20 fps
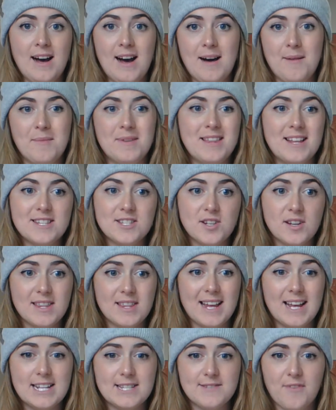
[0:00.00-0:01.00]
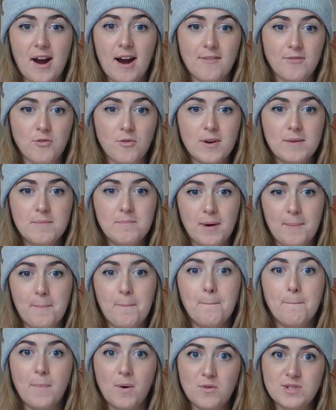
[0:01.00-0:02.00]
And that's not the case for everyone,
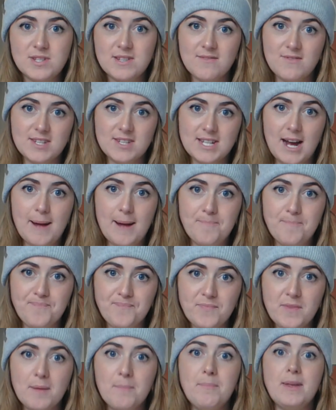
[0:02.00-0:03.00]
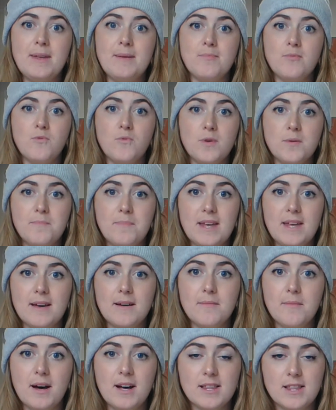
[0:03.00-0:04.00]
but most of the time people will be
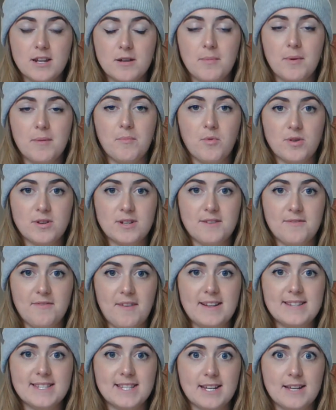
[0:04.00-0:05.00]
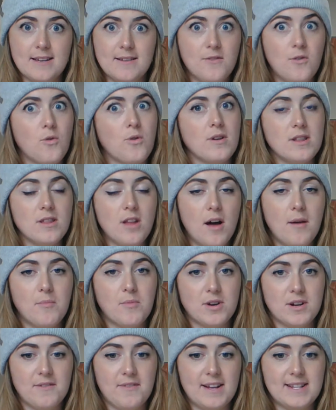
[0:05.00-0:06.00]
a little bit more defensive, or a
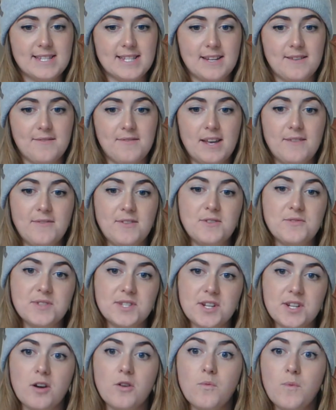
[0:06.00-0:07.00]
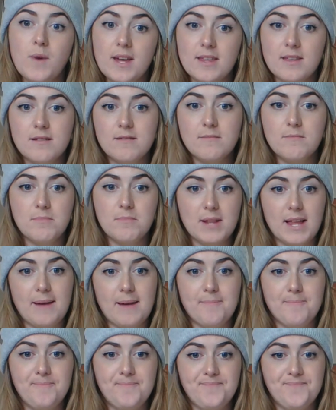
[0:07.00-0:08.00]
lot more defensive, if you start with
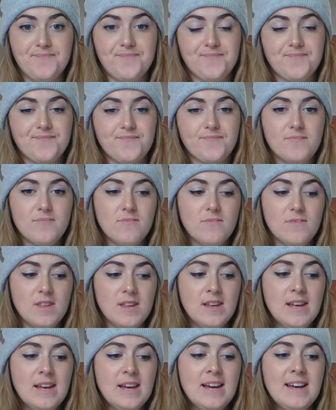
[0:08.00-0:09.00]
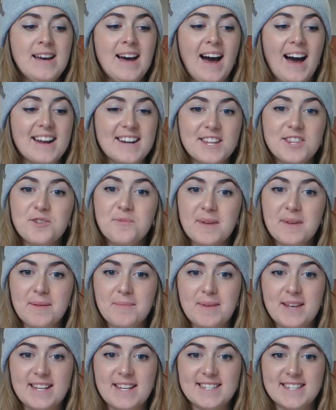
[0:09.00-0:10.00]
blame. Another
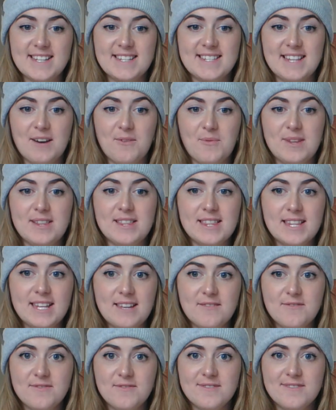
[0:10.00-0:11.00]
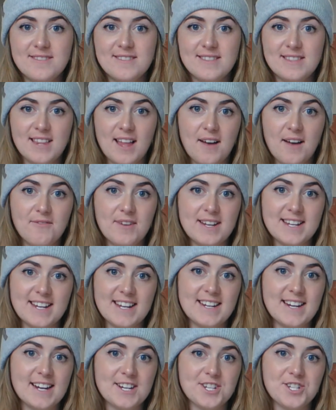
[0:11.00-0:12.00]
big piece is that we leave love
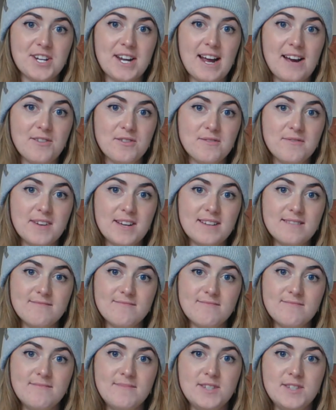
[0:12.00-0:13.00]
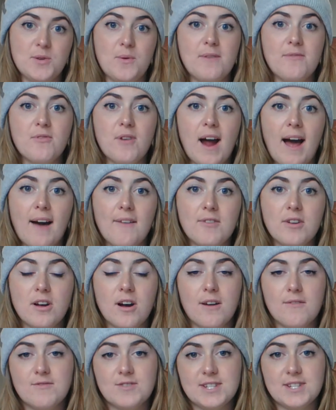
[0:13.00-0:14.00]
and connection out of it. So if we're having
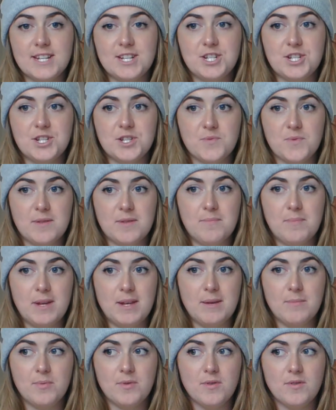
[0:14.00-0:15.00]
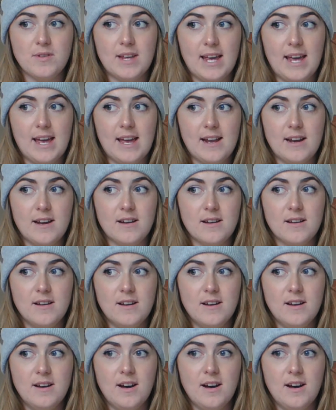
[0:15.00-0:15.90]
conversations with people in